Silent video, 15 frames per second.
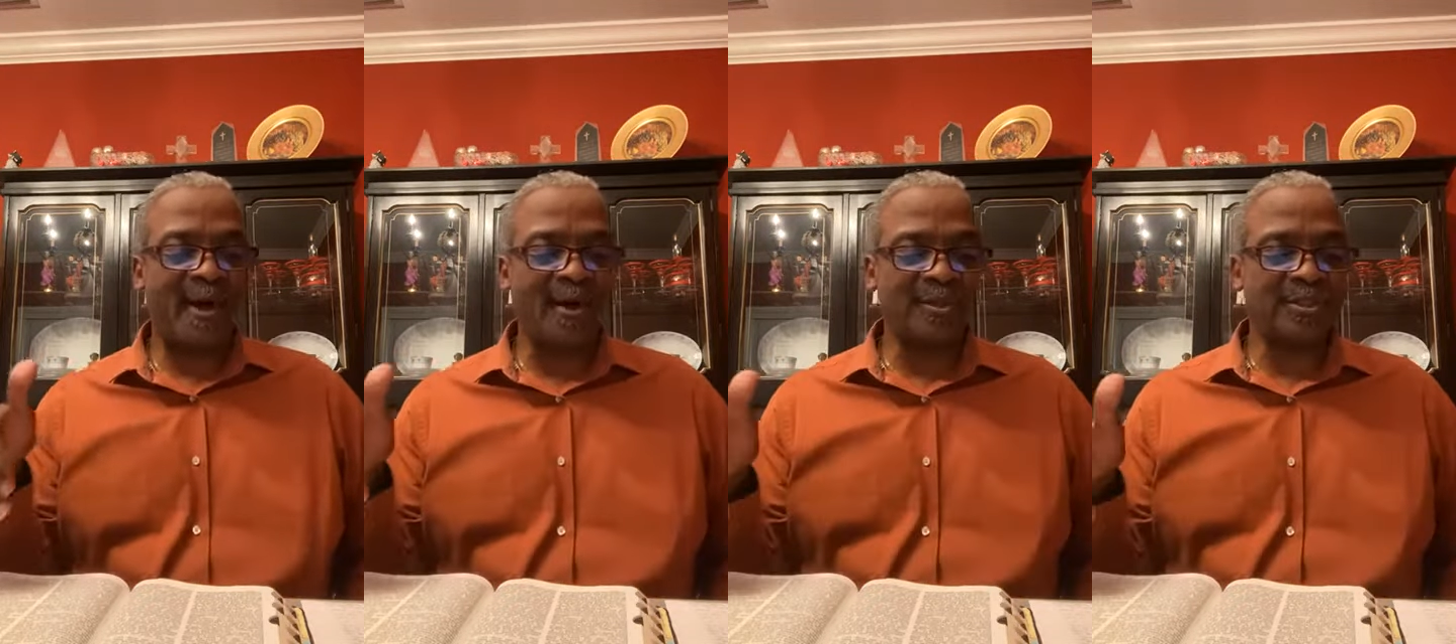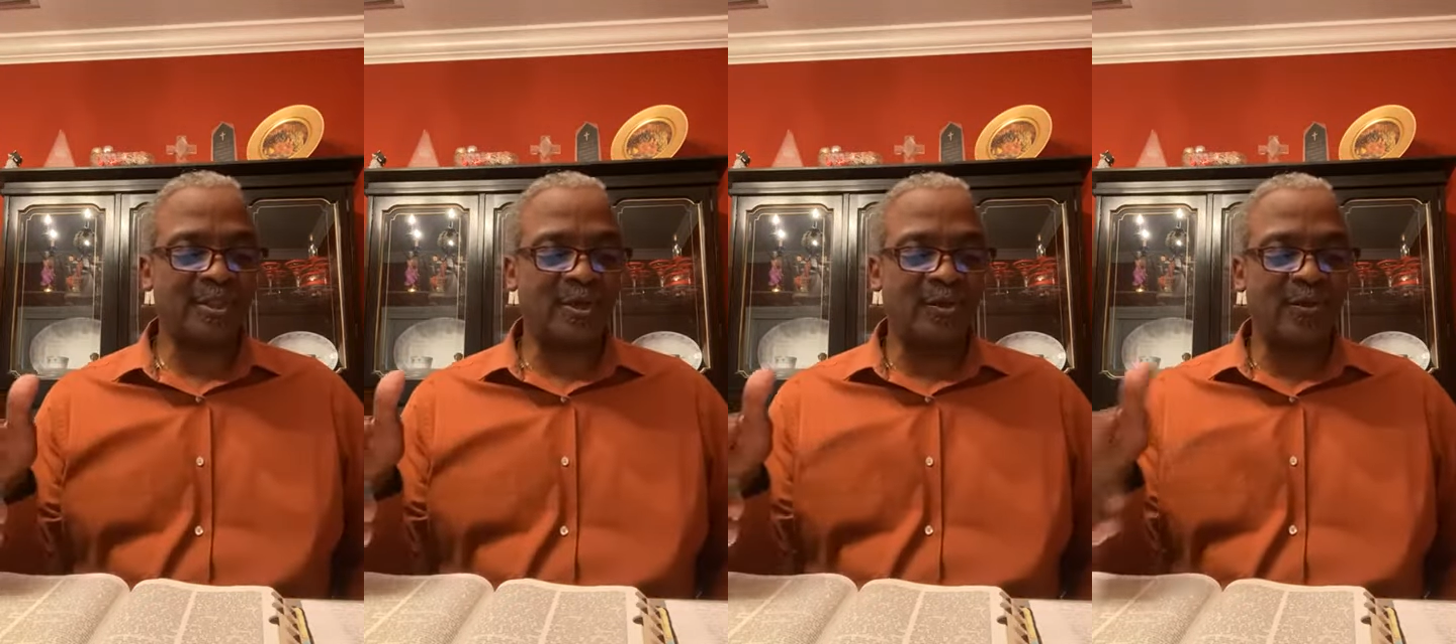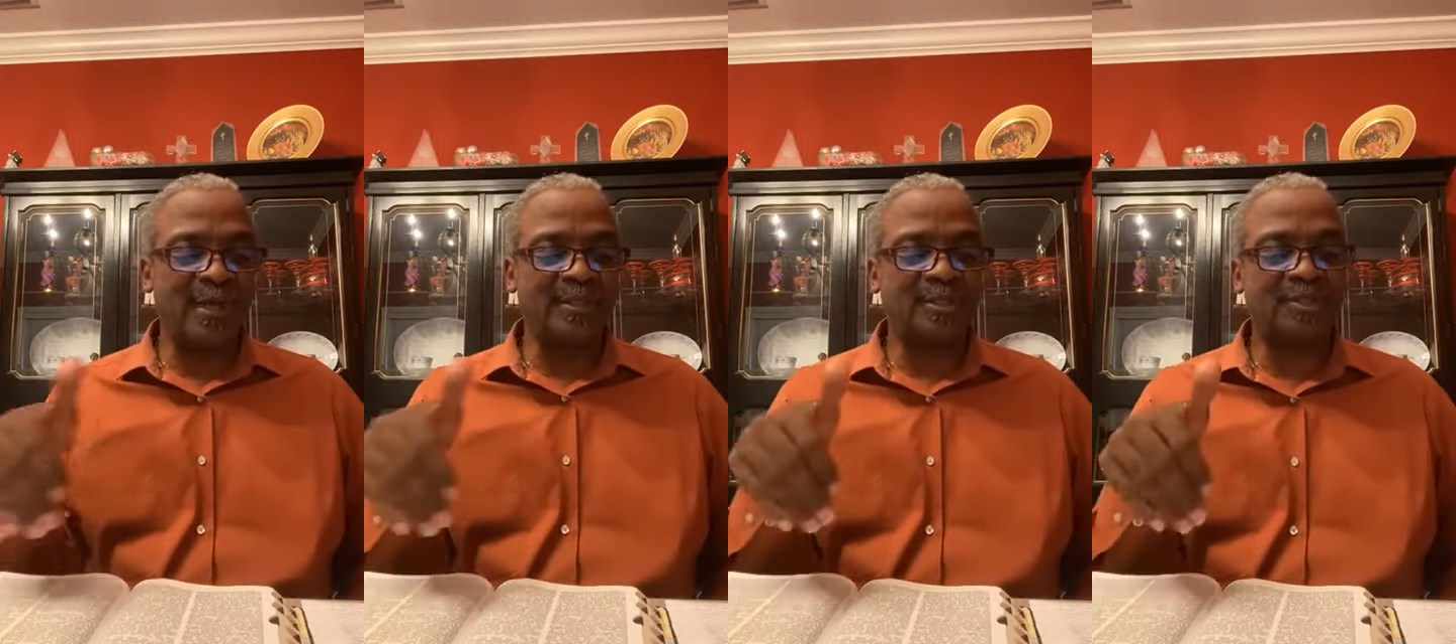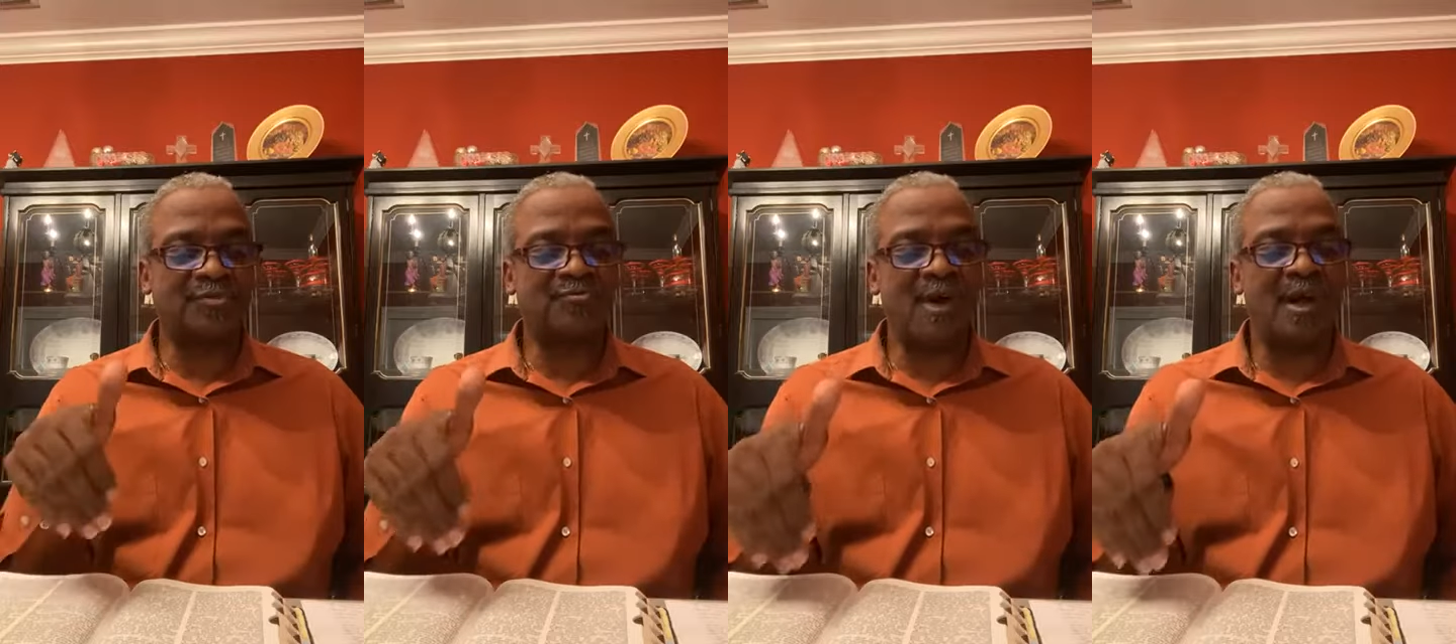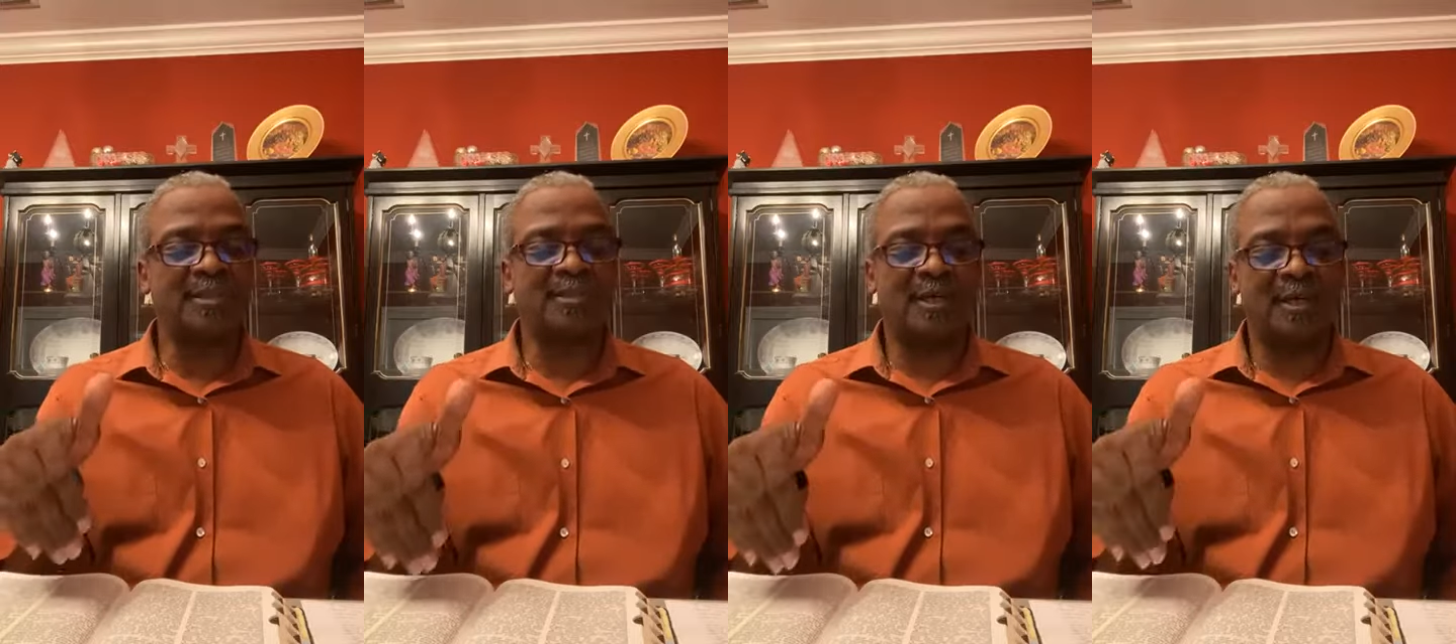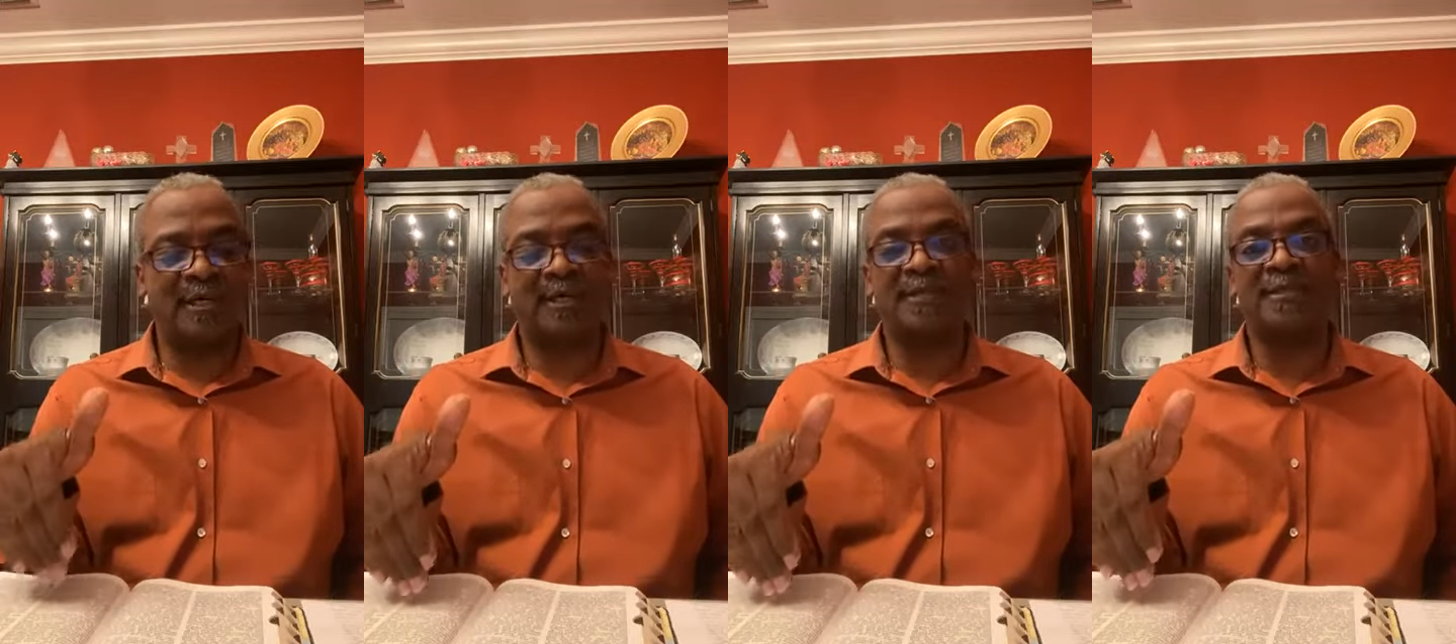also
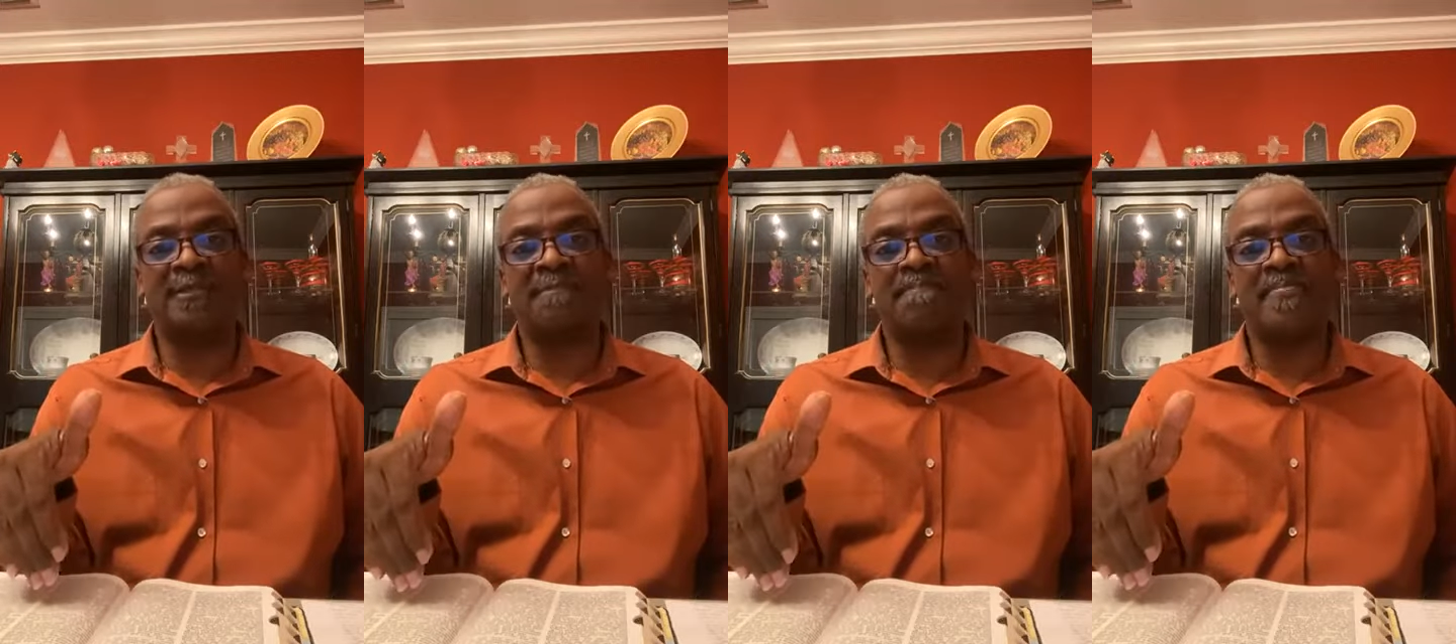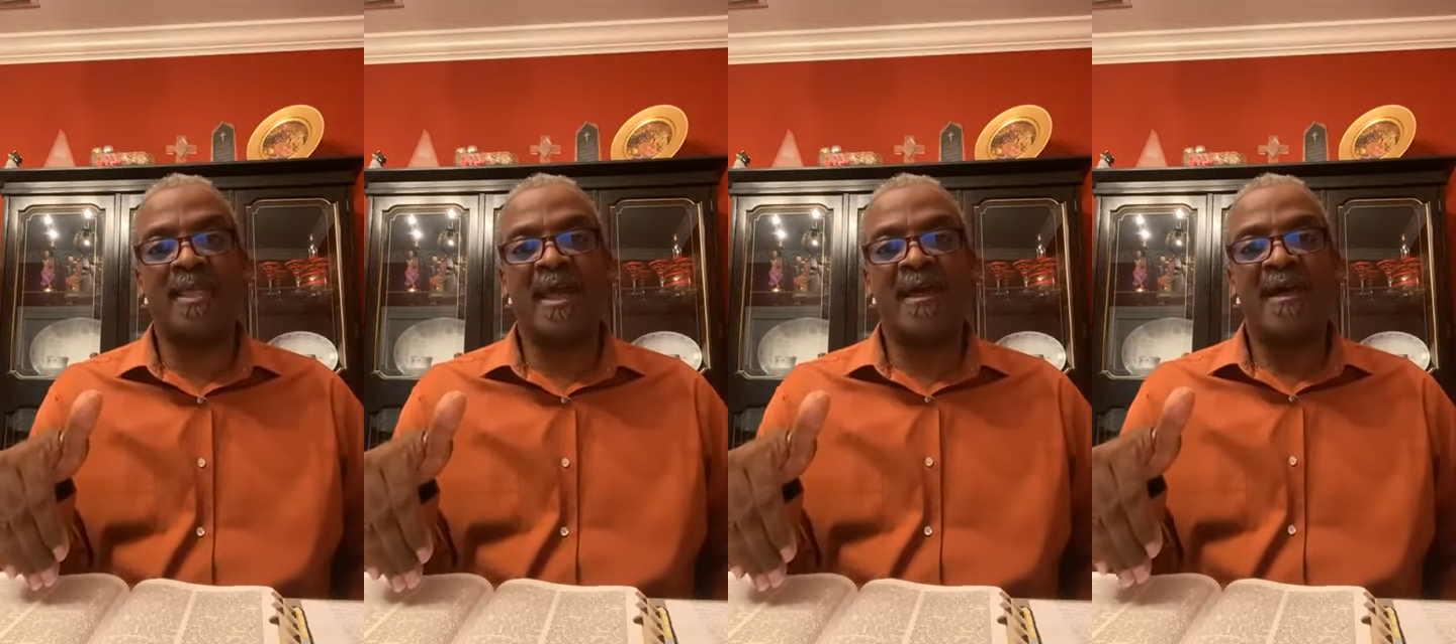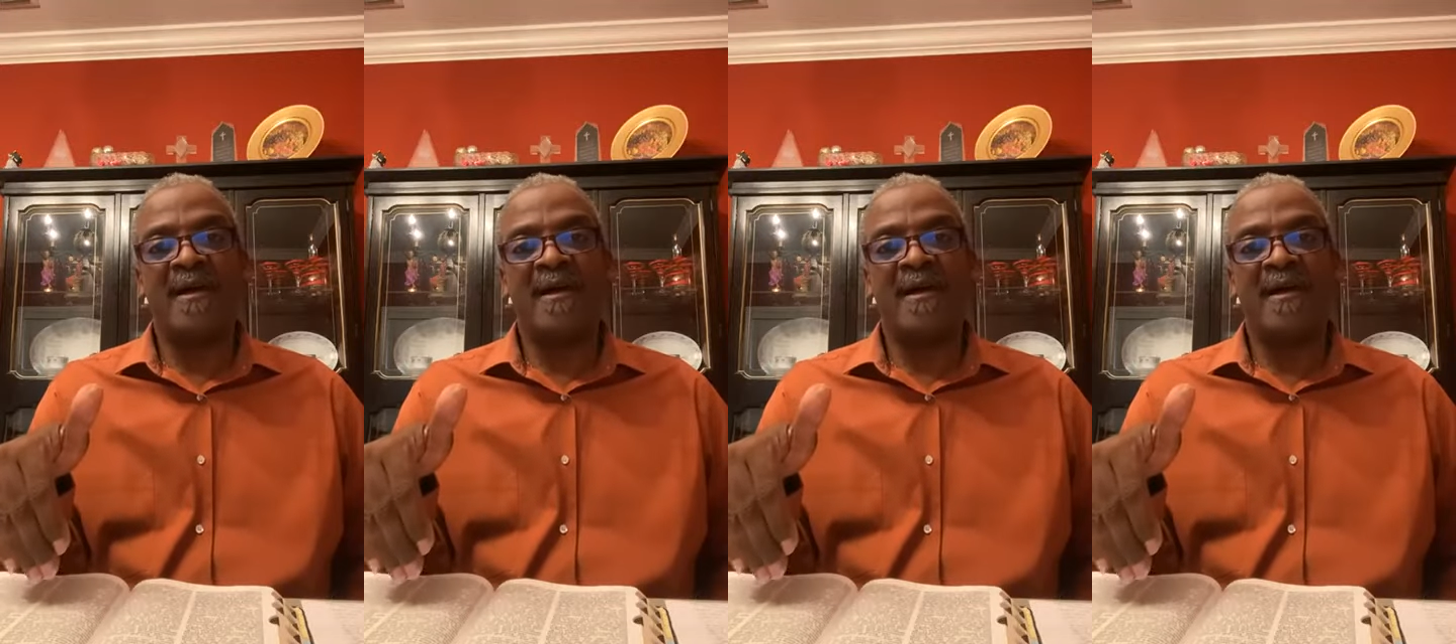instructs us